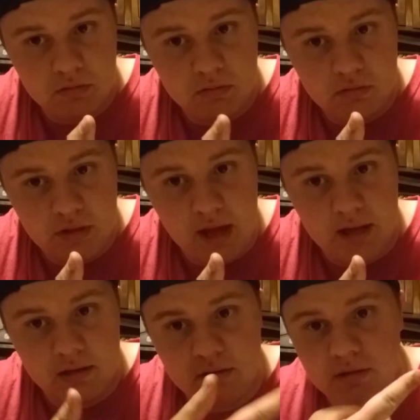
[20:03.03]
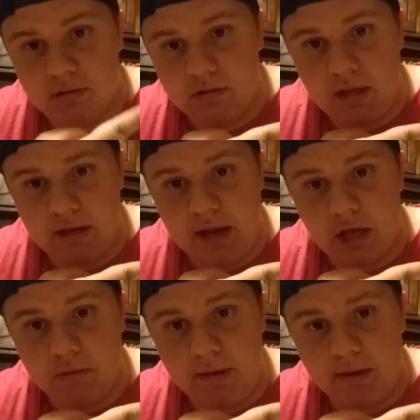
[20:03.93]
That that
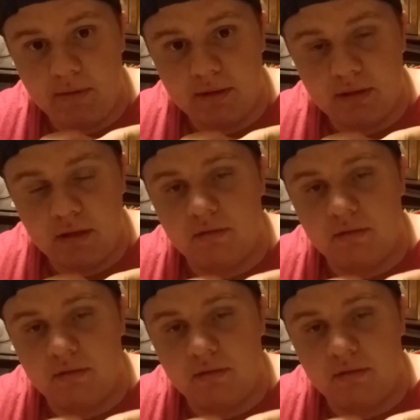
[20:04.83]
tackle back right there.